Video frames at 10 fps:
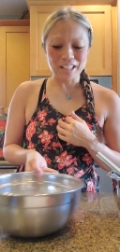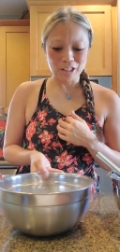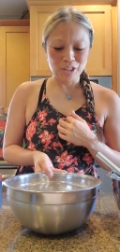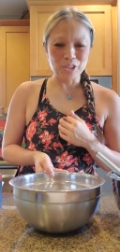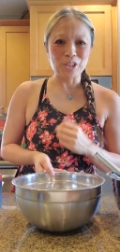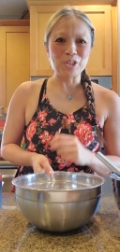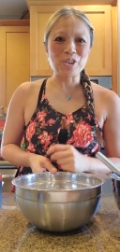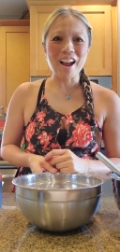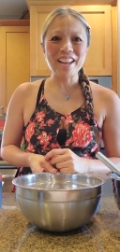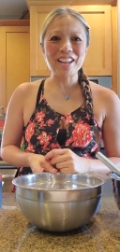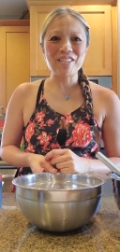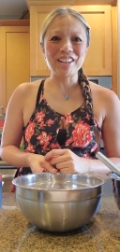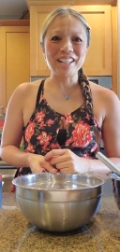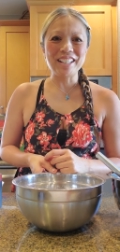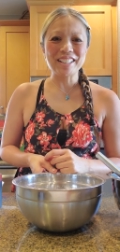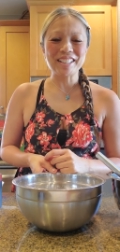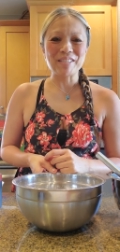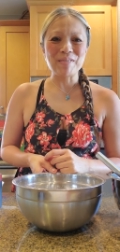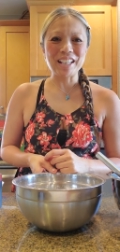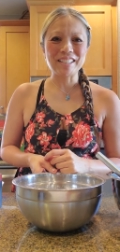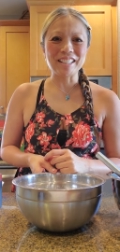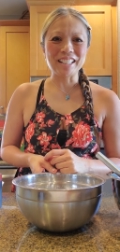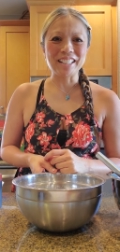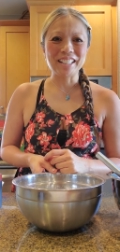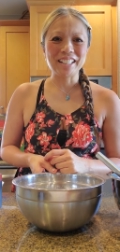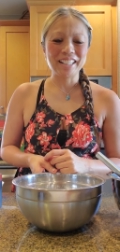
into the dry ingredients and mix it.